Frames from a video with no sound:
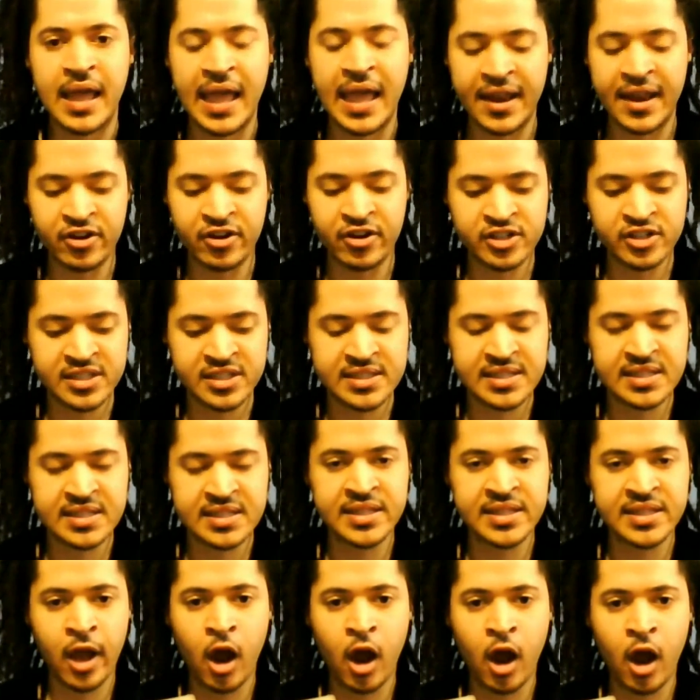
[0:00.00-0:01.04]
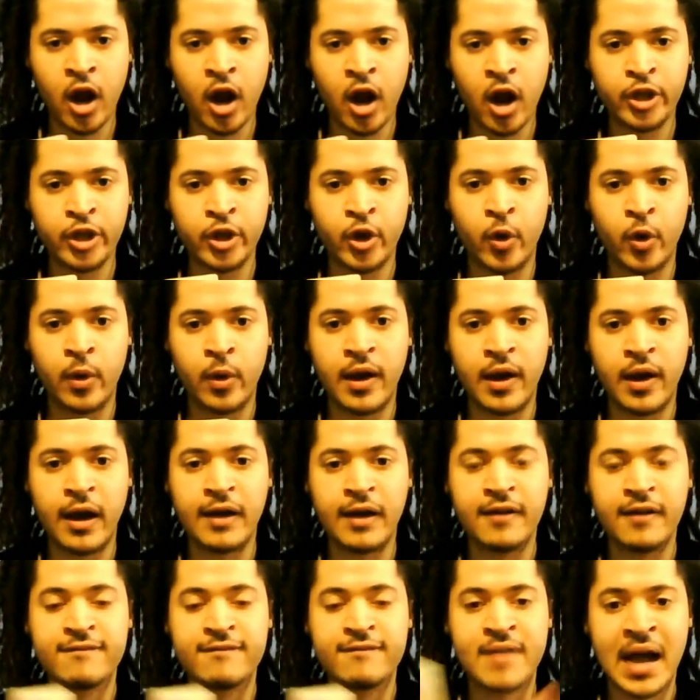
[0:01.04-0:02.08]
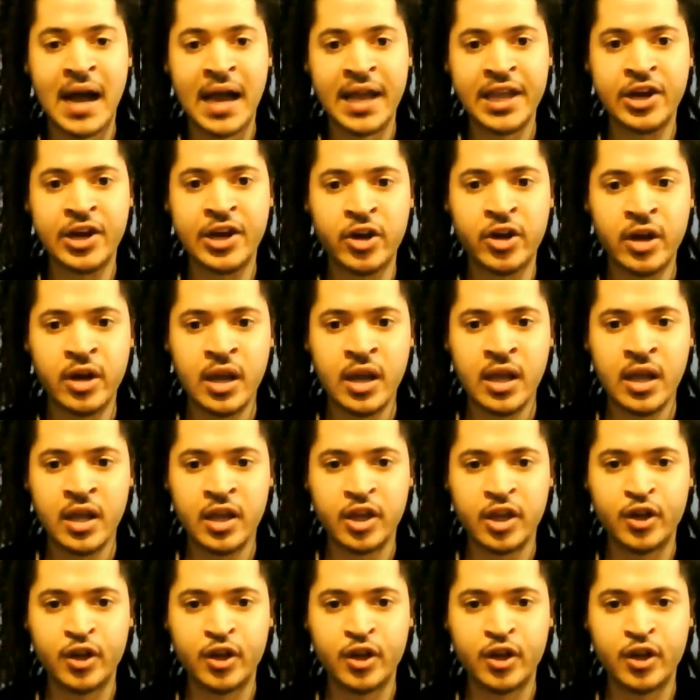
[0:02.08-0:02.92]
energy, since they are, you know, fire.